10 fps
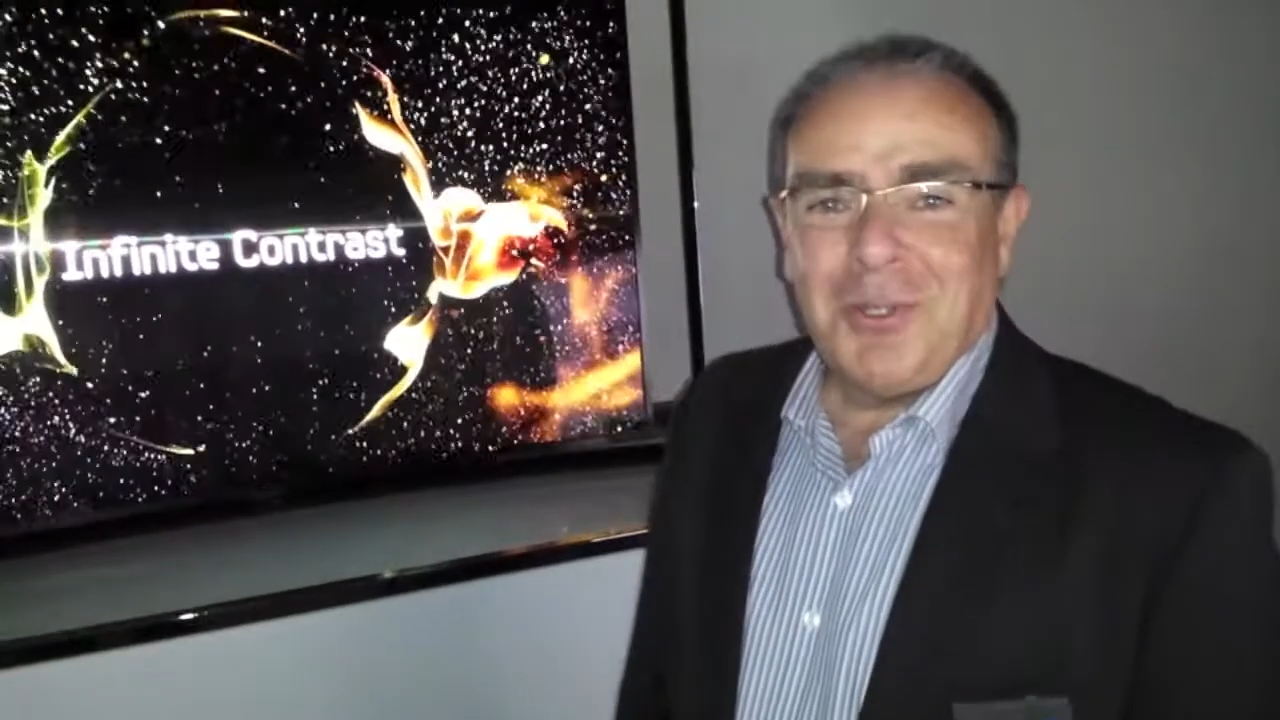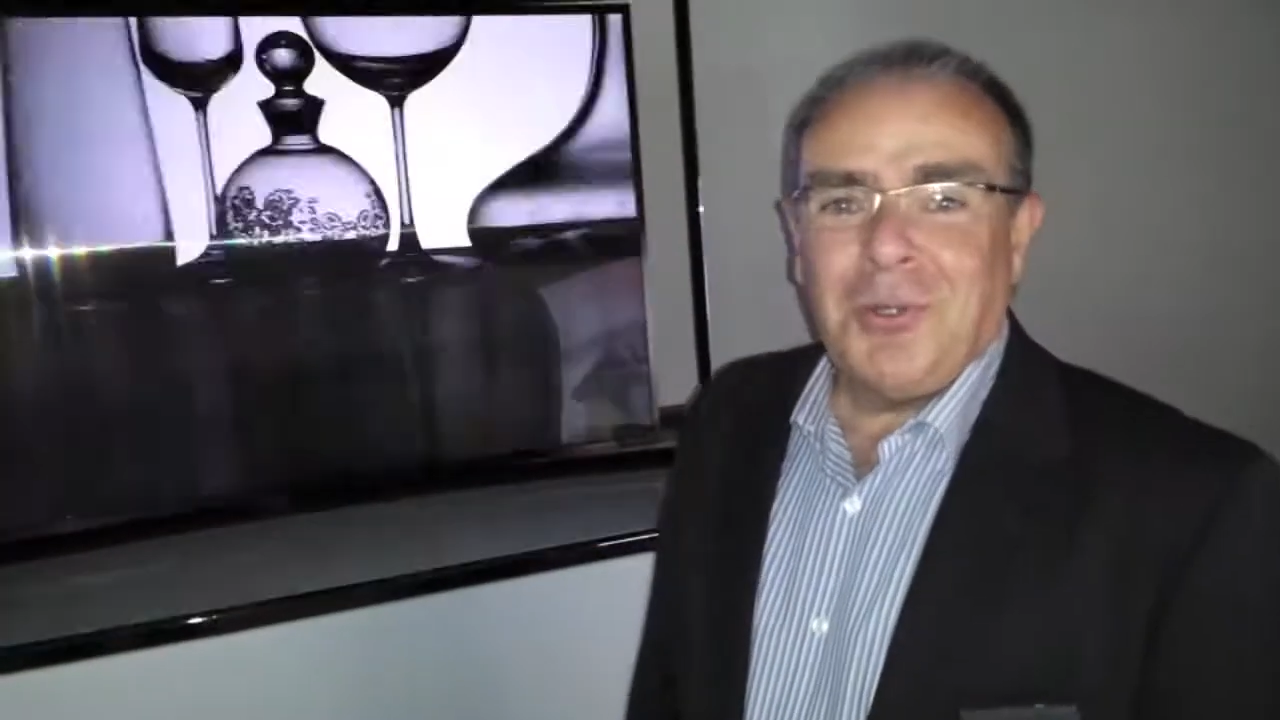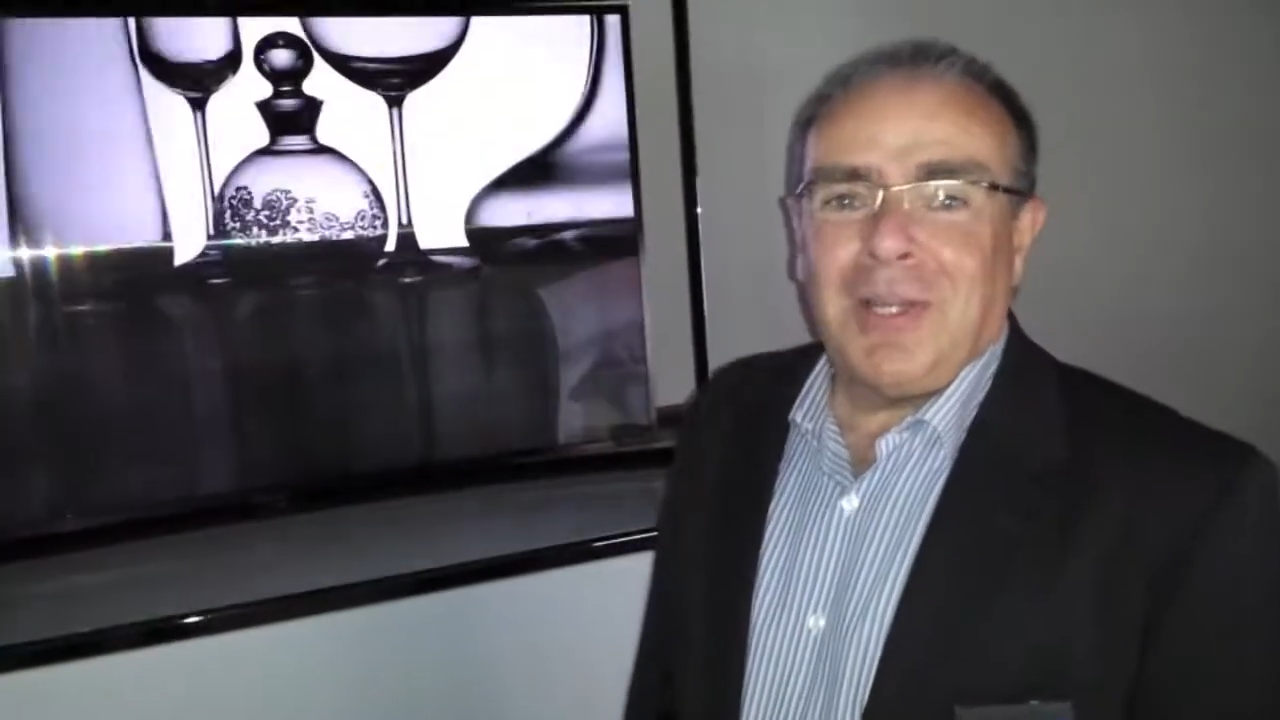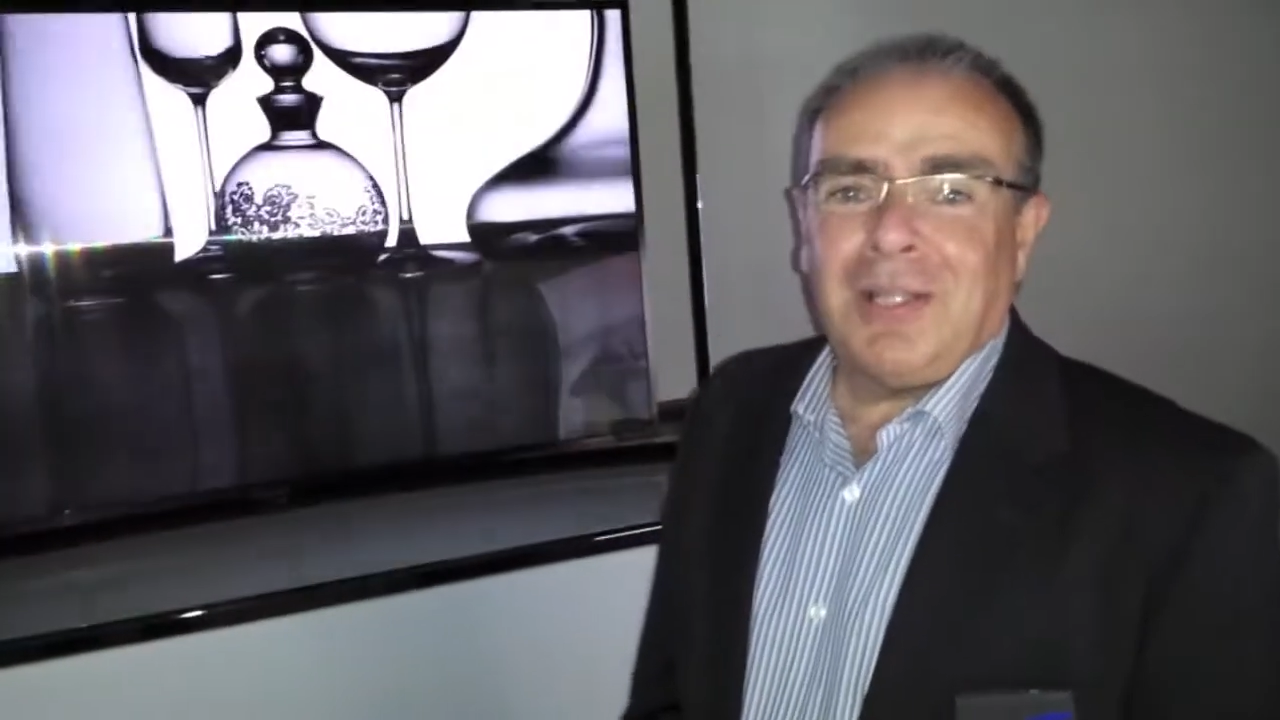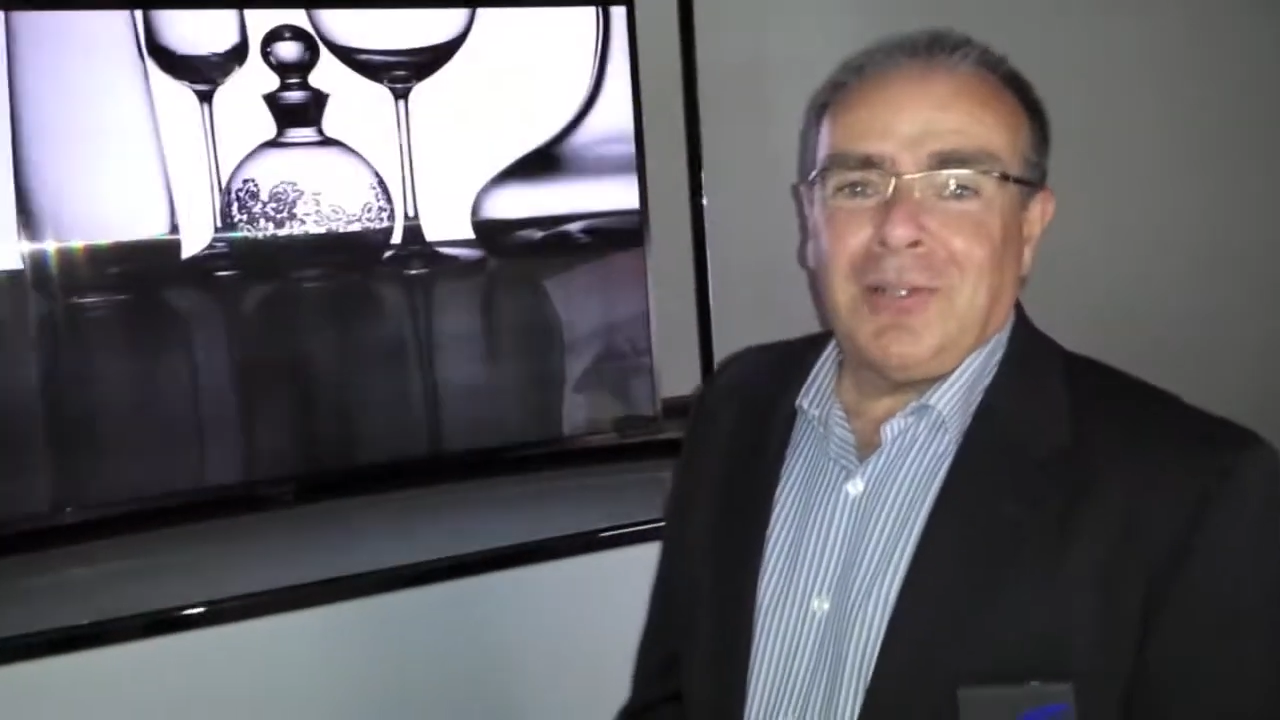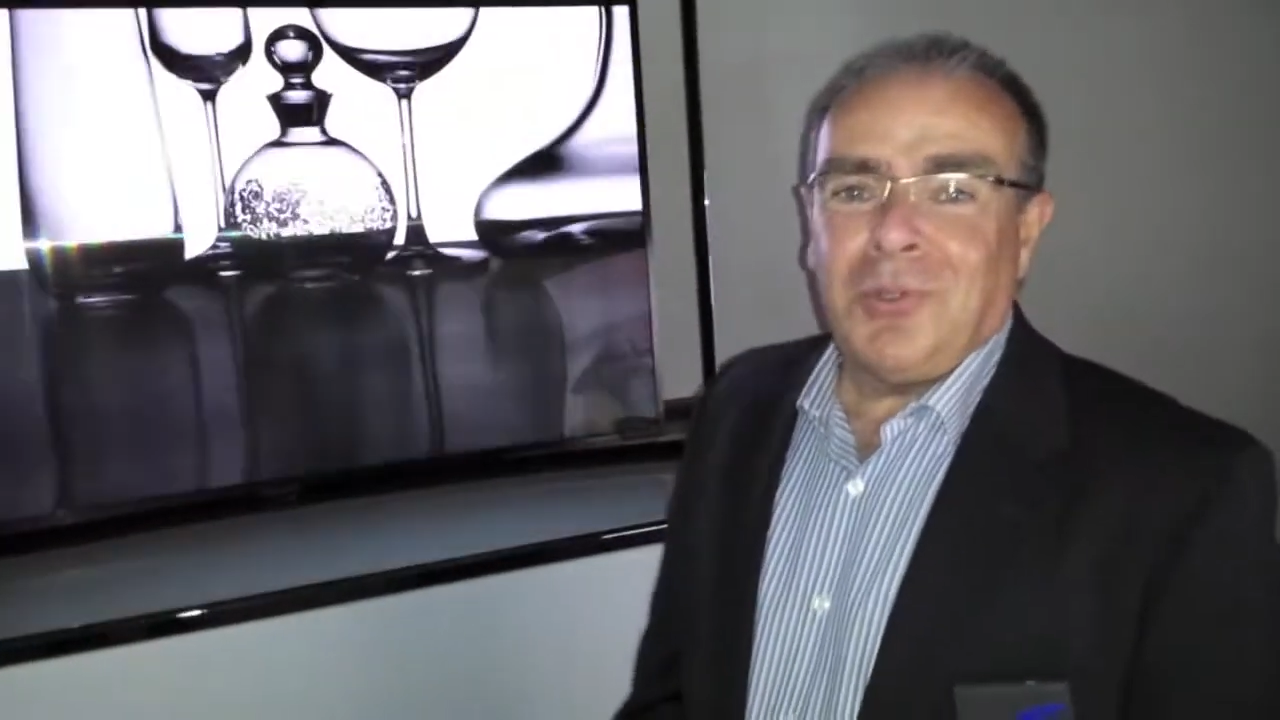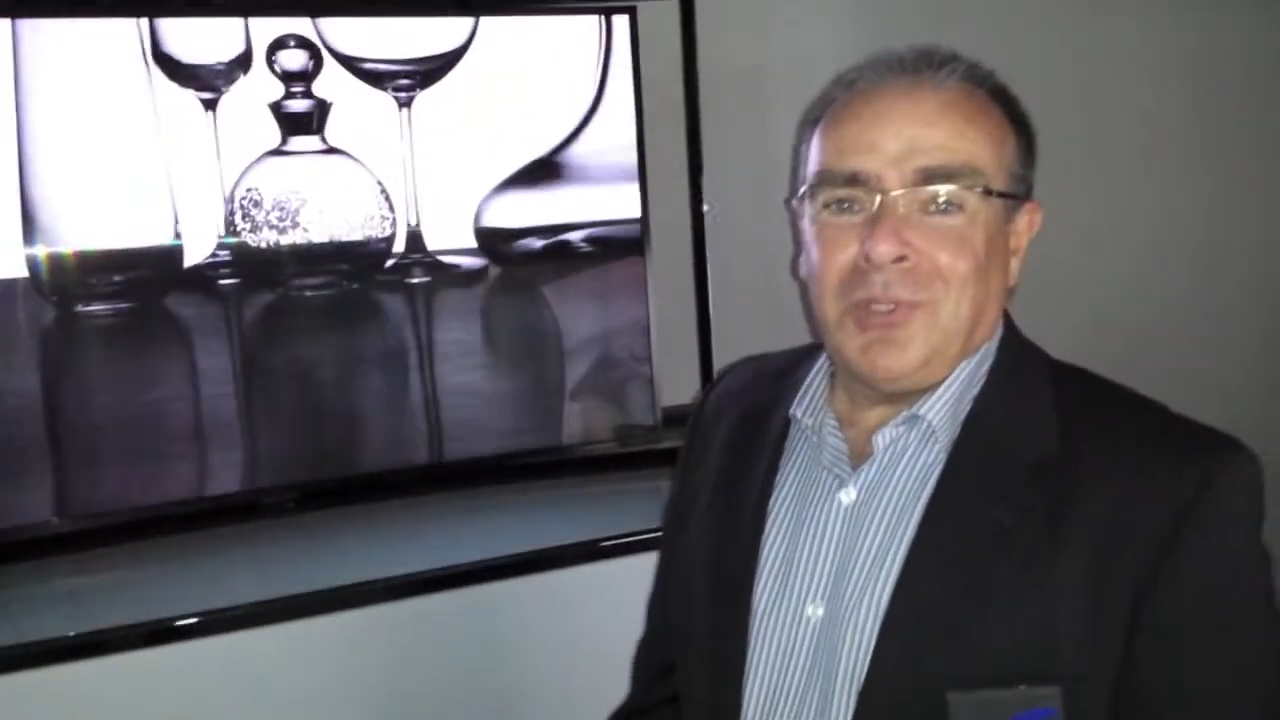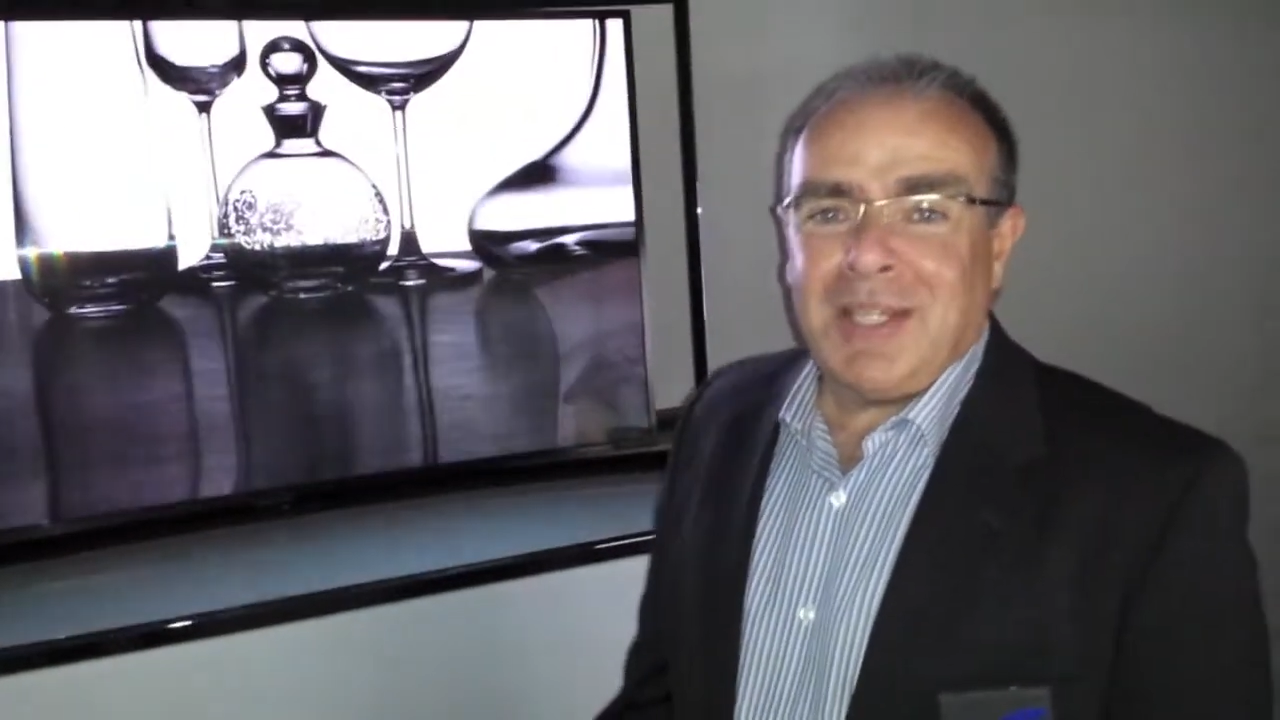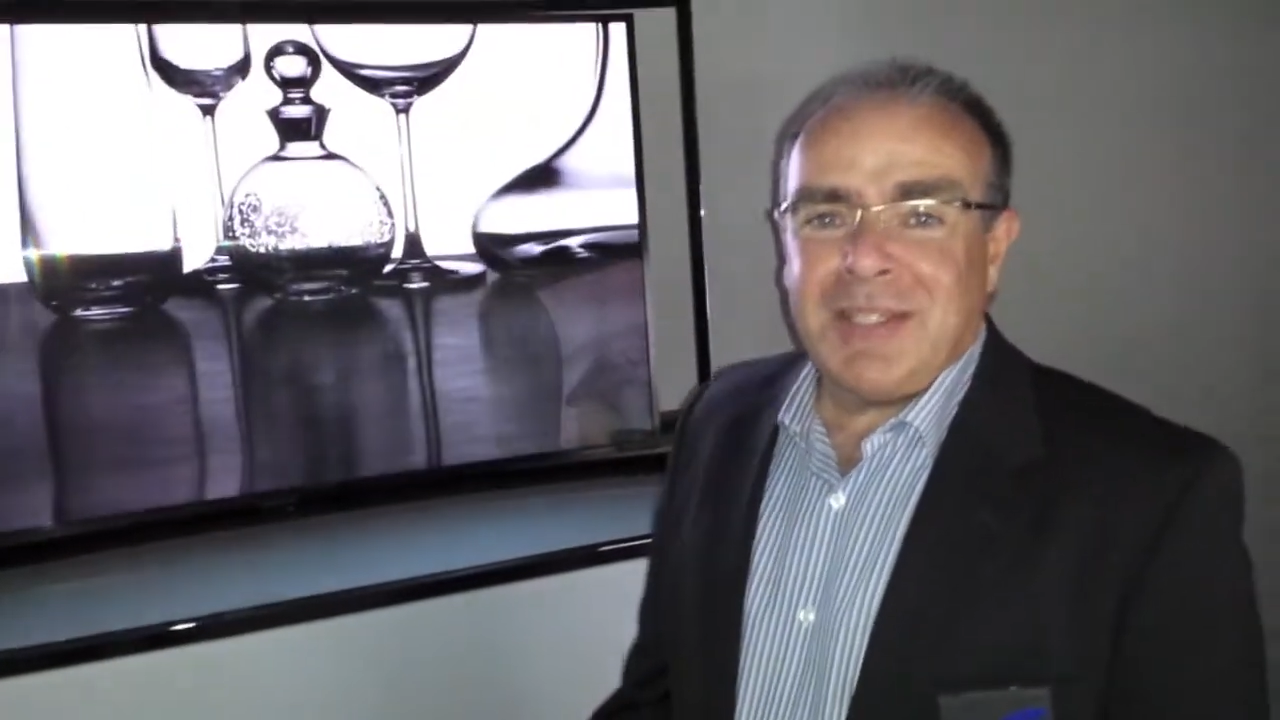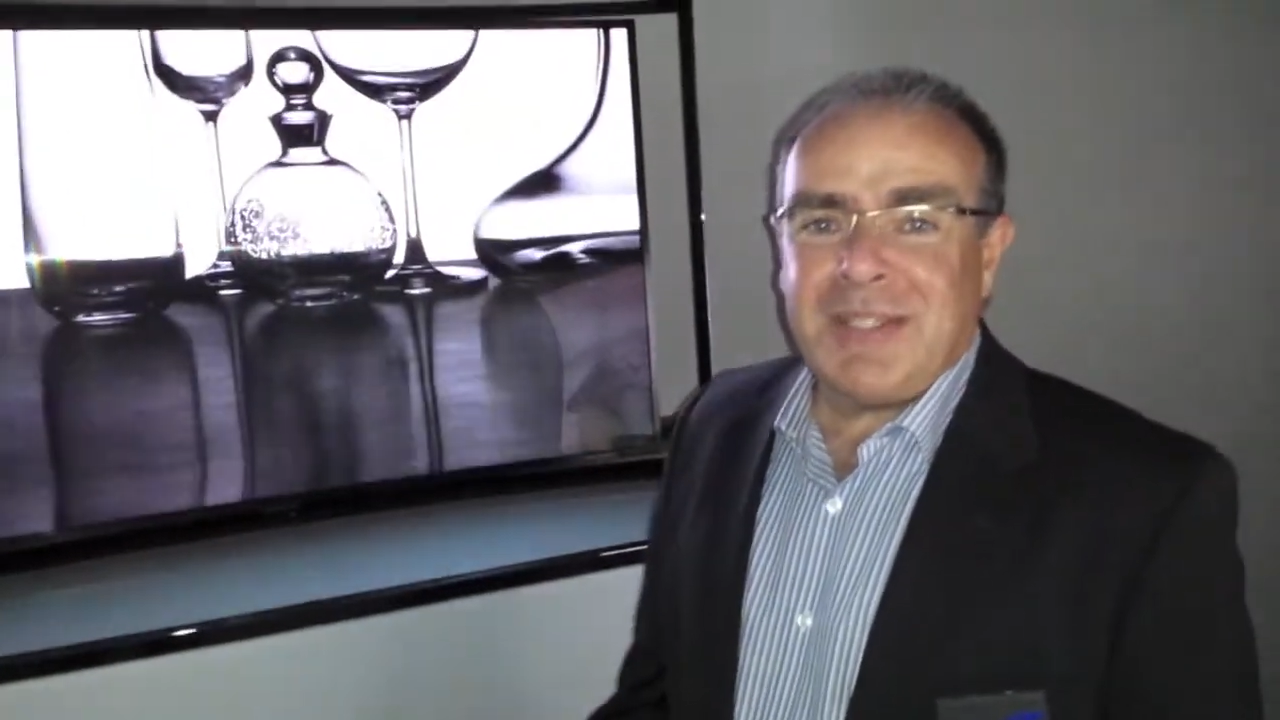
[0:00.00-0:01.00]
Well,
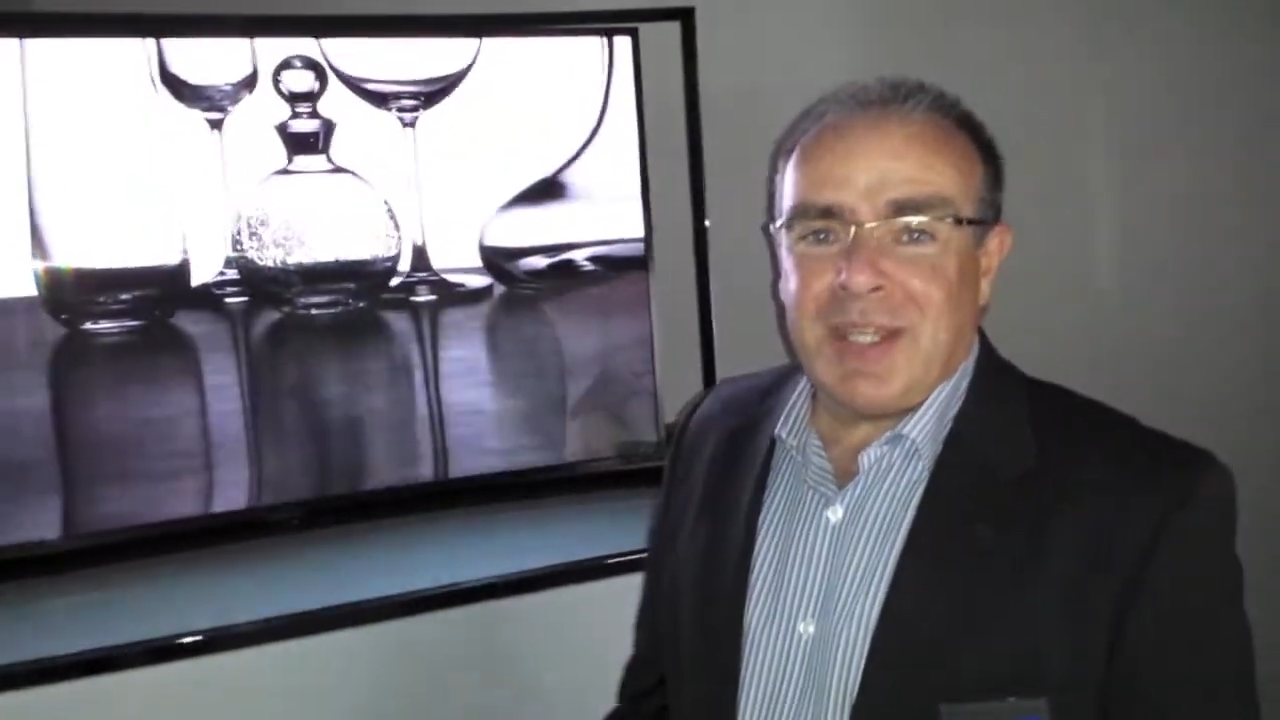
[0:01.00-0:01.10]
OLED